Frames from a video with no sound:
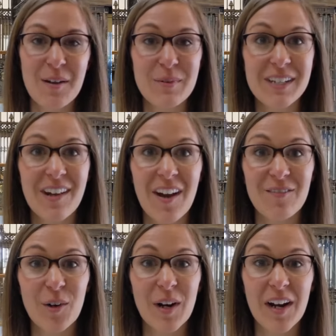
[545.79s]
that we
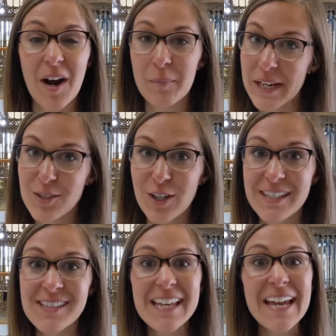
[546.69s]
got for our
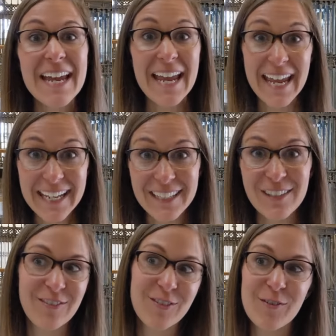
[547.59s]
patrons
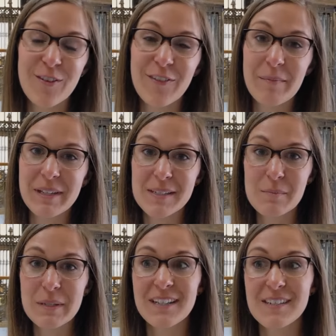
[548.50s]
and a few of our families,
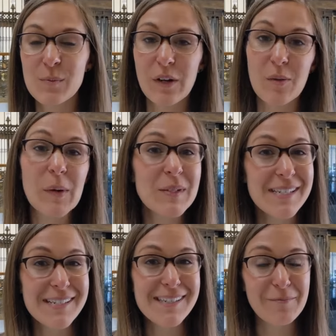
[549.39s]
because one of the
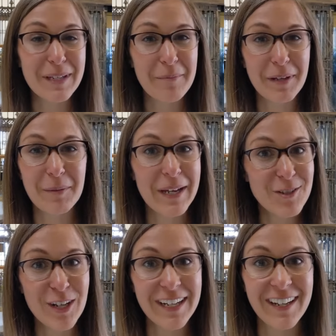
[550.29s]
bonuses of becoming a
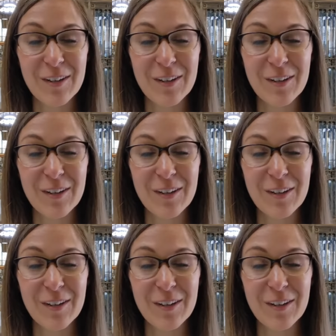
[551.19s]
patron in